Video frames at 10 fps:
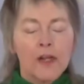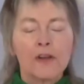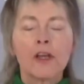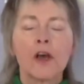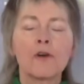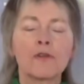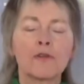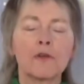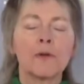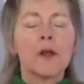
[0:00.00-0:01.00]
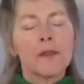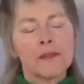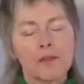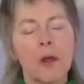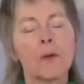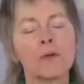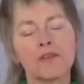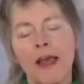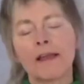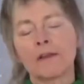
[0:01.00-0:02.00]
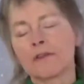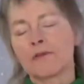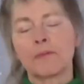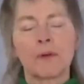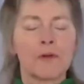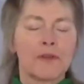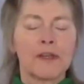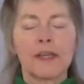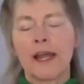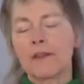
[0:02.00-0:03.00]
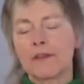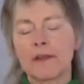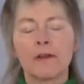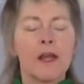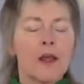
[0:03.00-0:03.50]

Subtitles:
to go through this whole cycles of birth and death and